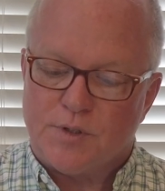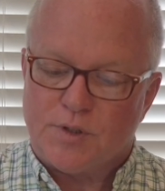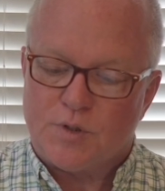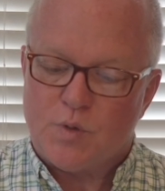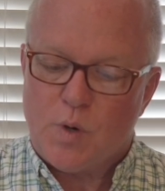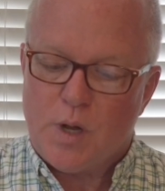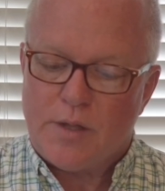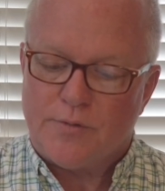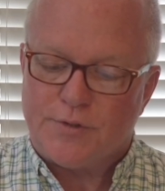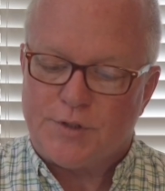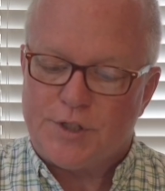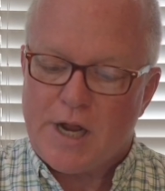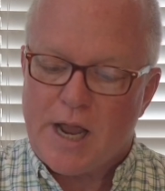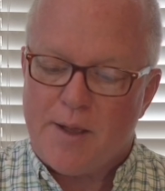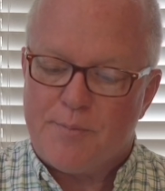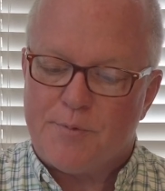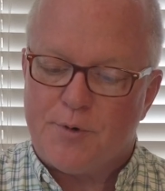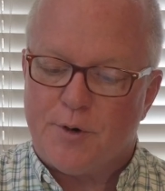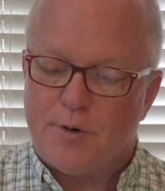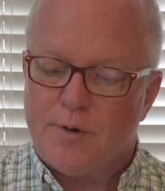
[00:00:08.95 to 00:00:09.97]
the 12th
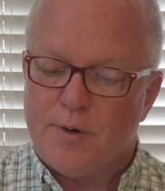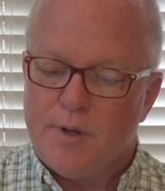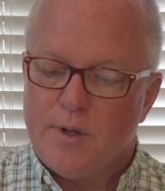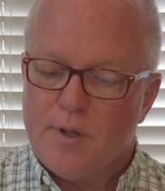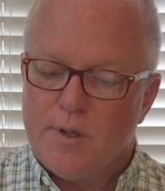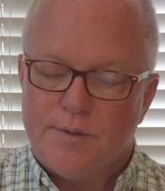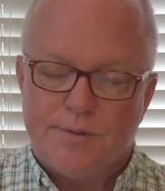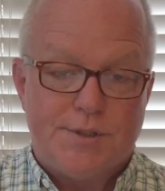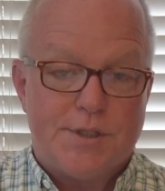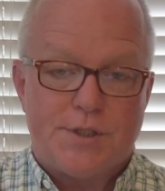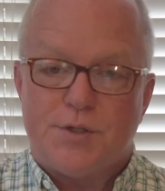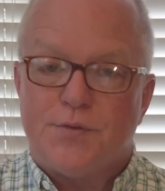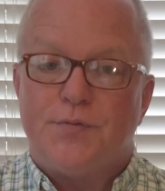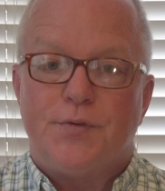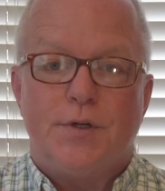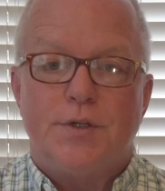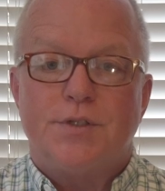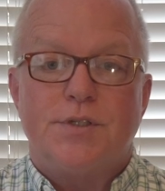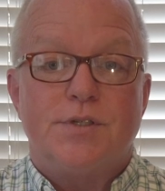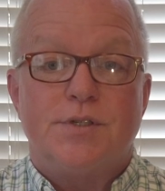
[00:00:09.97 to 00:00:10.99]
chapter, just the
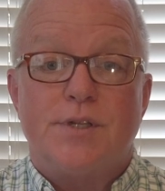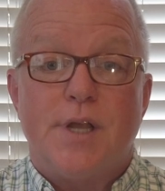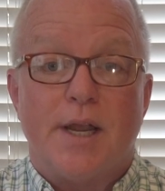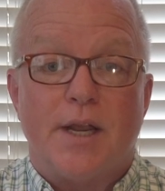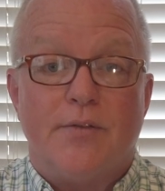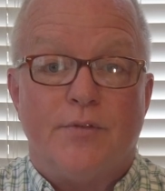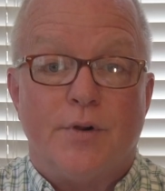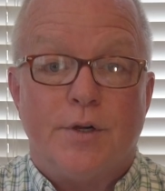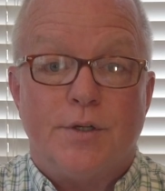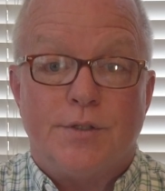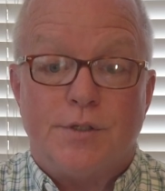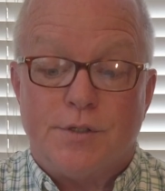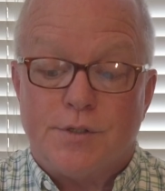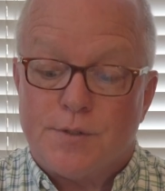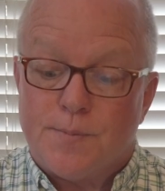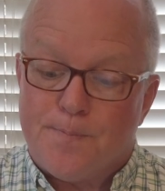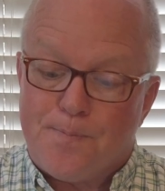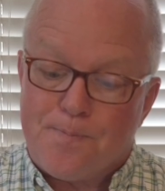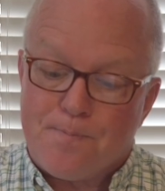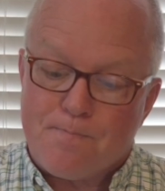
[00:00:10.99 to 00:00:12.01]
first and second
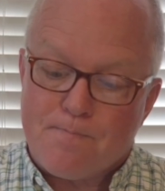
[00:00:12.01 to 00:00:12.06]
verses.